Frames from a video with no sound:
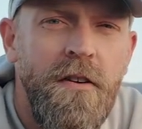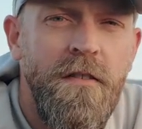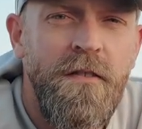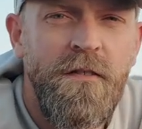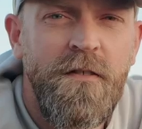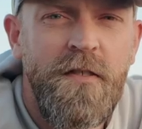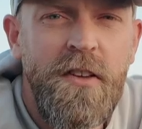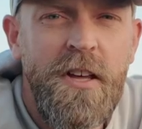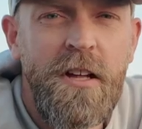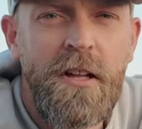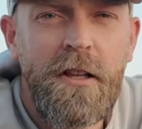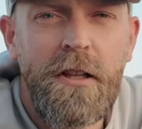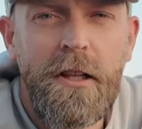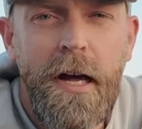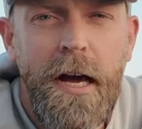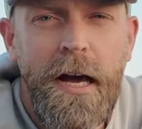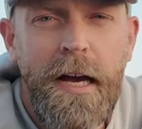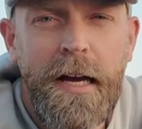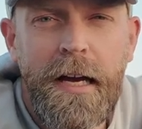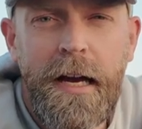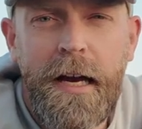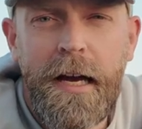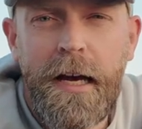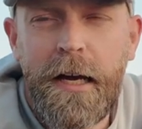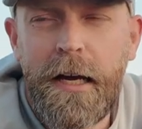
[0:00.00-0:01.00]
to feel
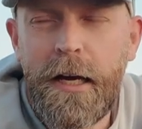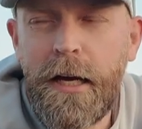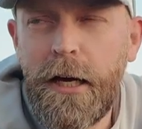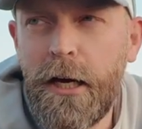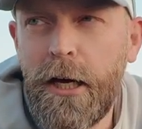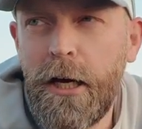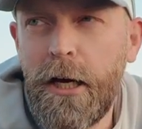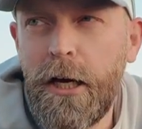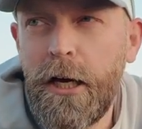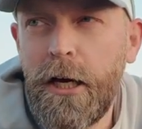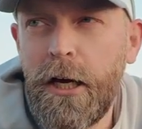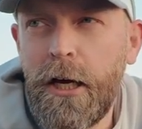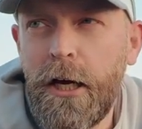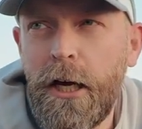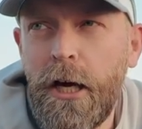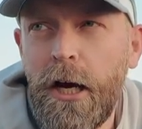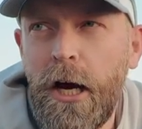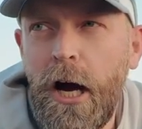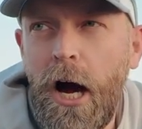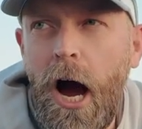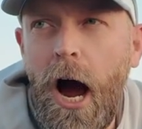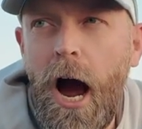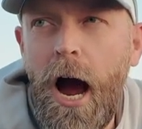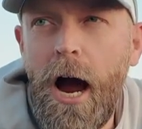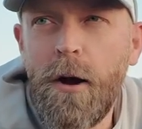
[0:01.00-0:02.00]
like
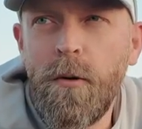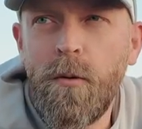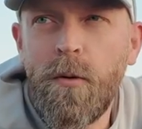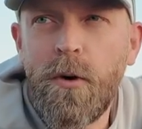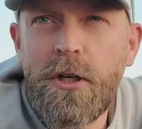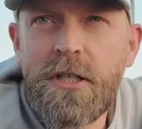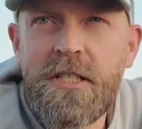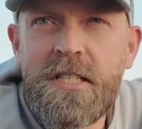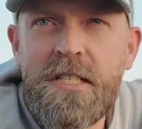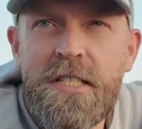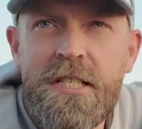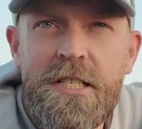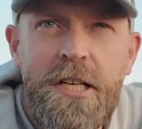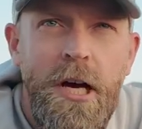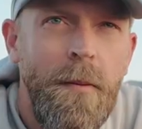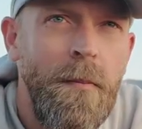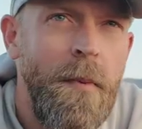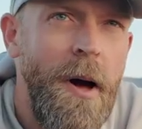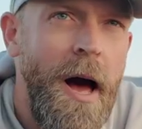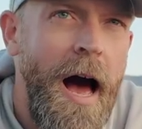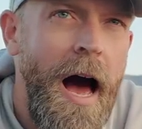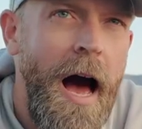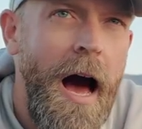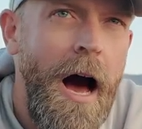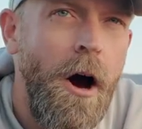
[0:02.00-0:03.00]
I was
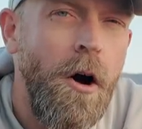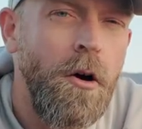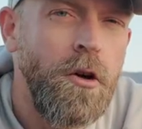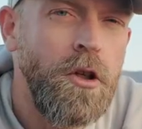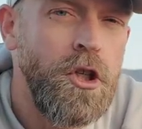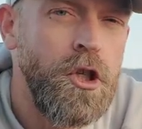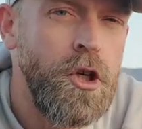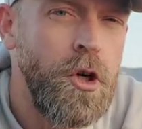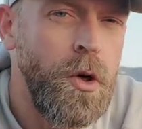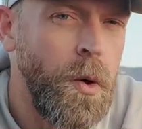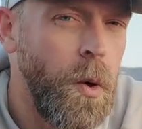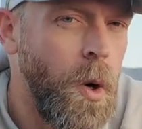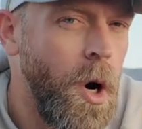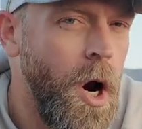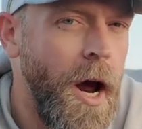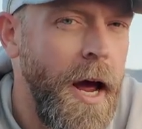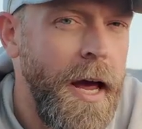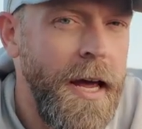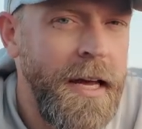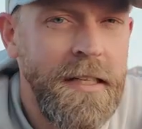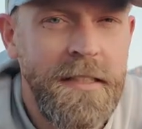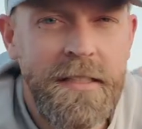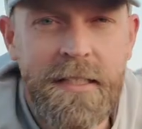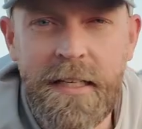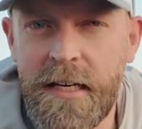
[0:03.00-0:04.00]
somehow
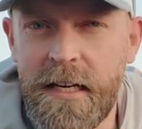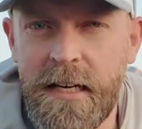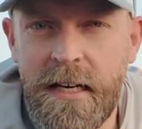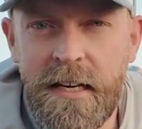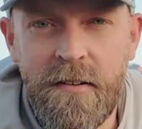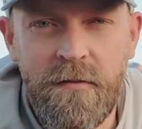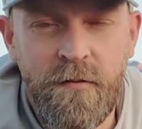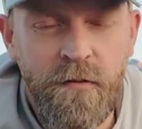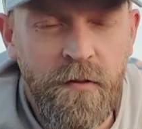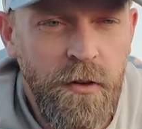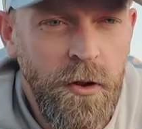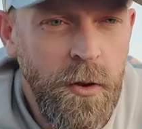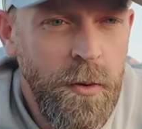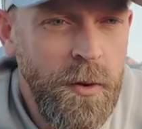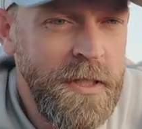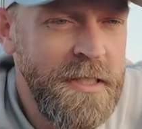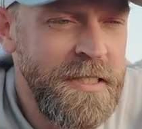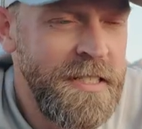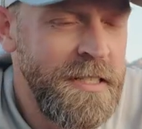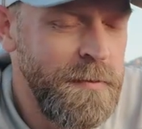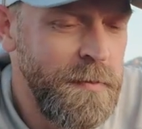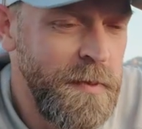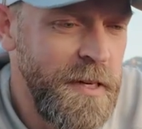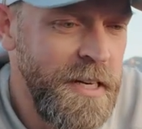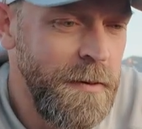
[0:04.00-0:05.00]
trying to
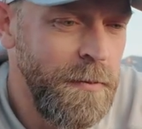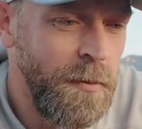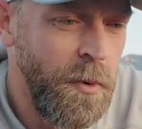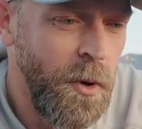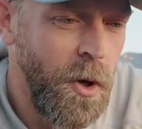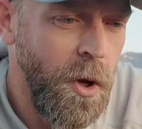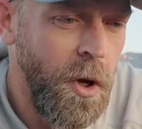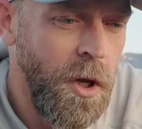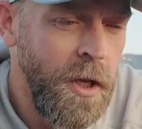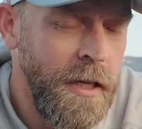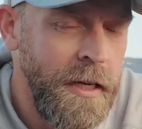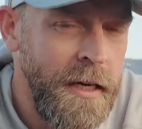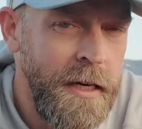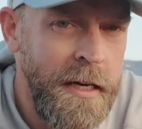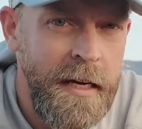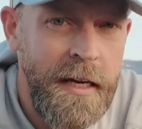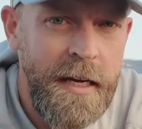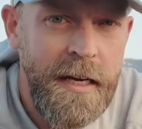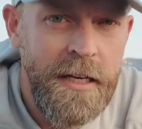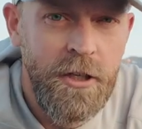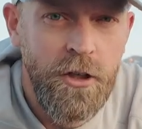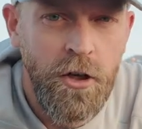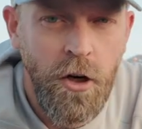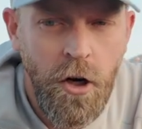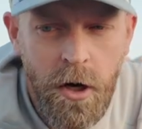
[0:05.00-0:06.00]
influence people
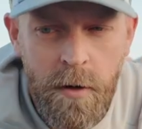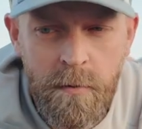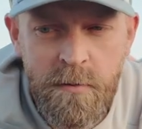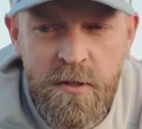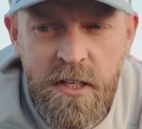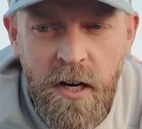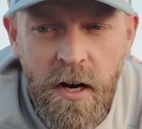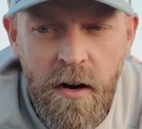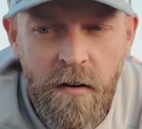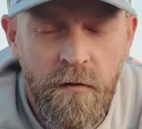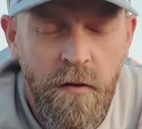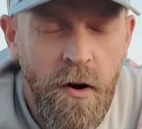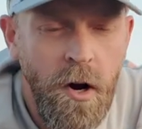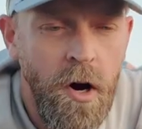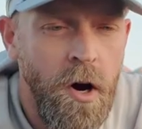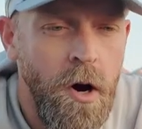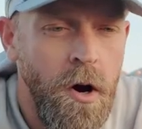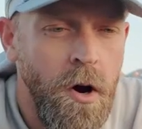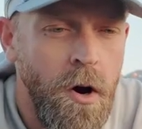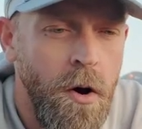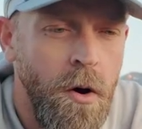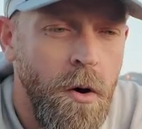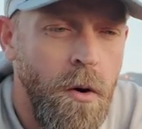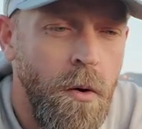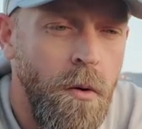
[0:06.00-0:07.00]
in terms of
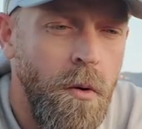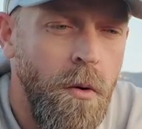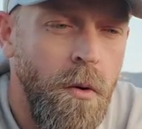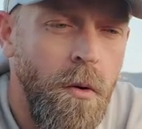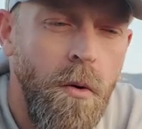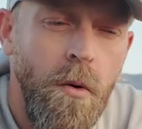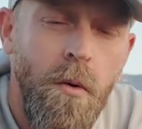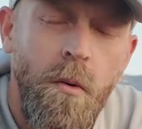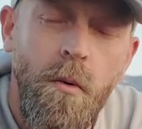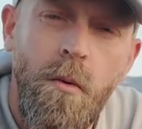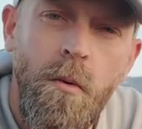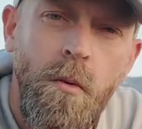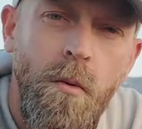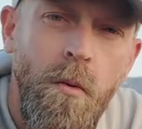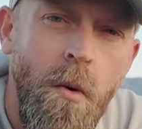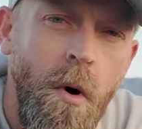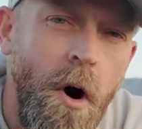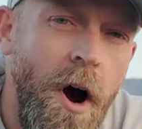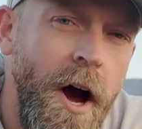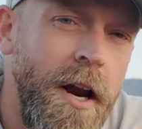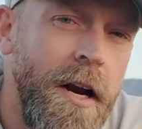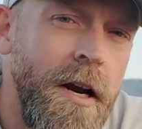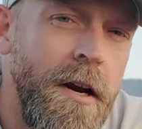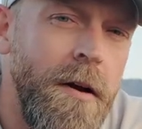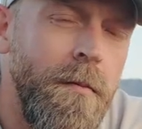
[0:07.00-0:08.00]

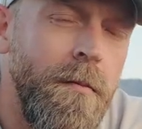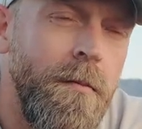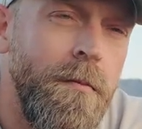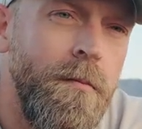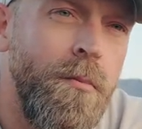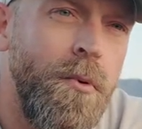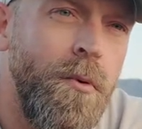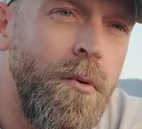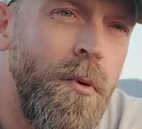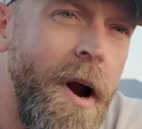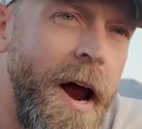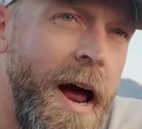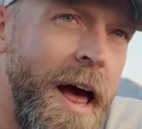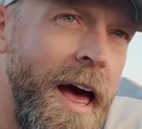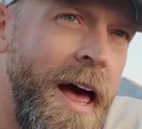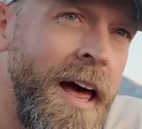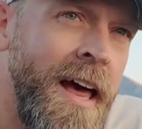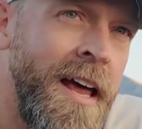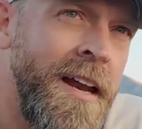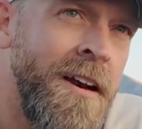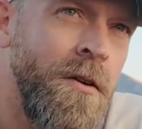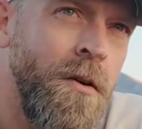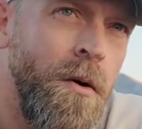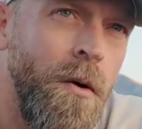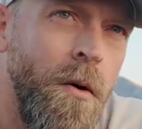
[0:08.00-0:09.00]
what
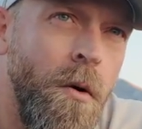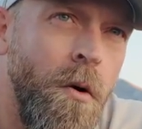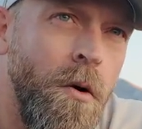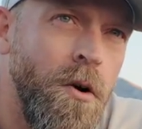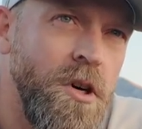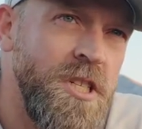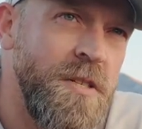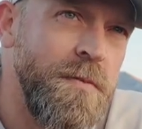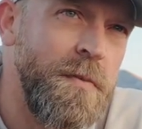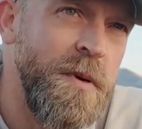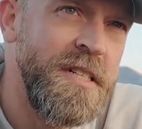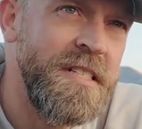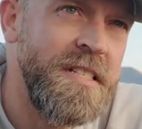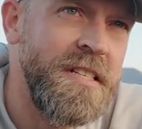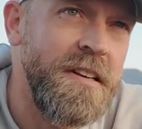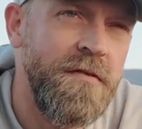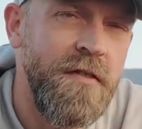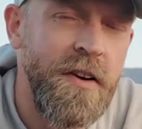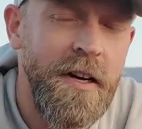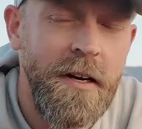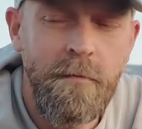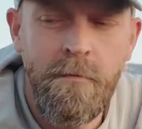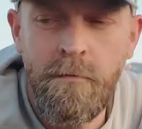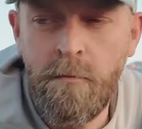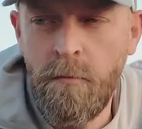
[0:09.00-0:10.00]
brand or
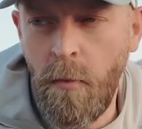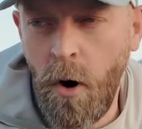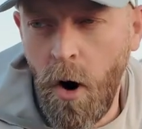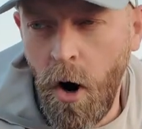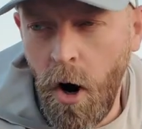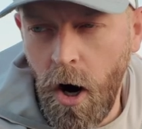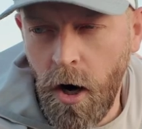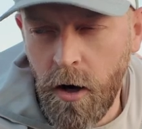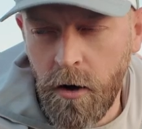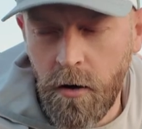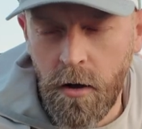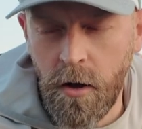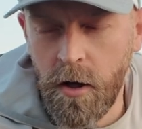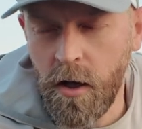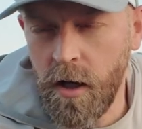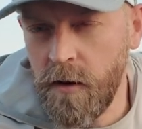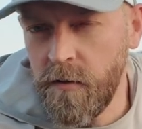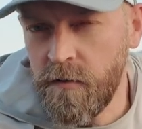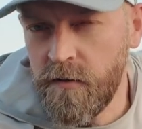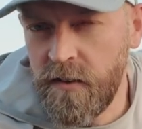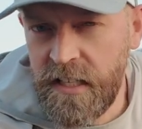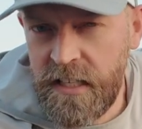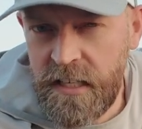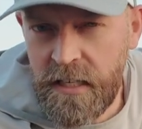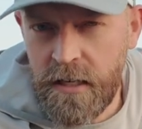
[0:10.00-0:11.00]
specific model
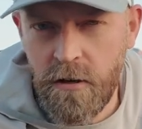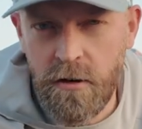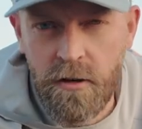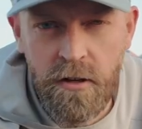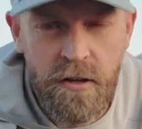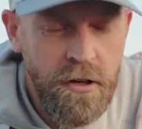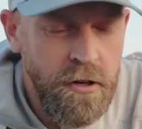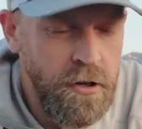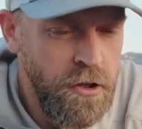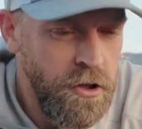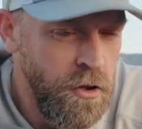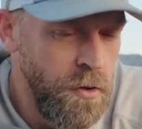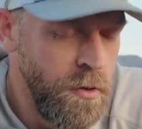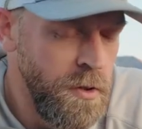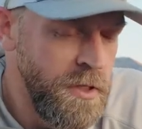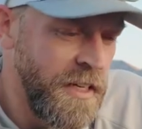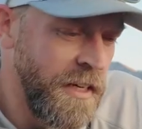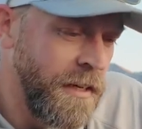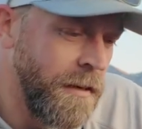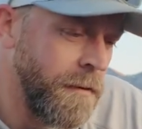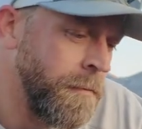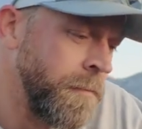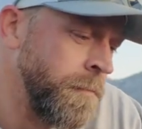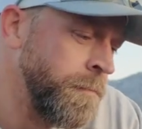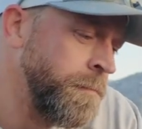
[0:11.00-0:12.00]
of gear they're
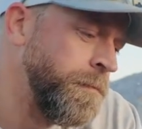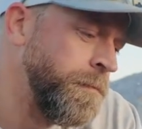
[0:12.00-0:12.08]
using.